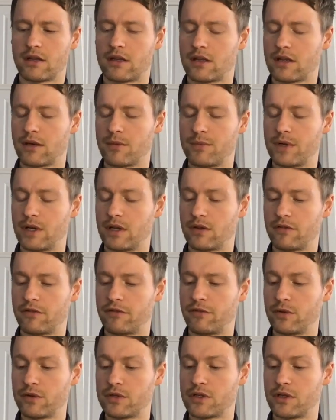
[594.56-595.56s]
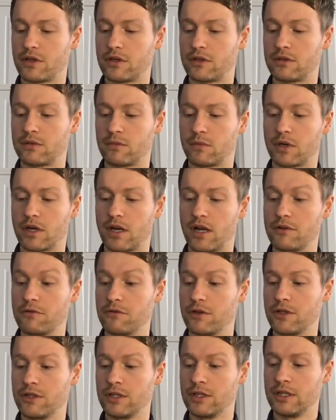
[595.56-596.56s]
company on the Fortune
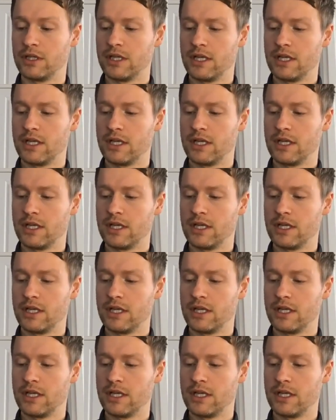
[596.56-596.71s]
100.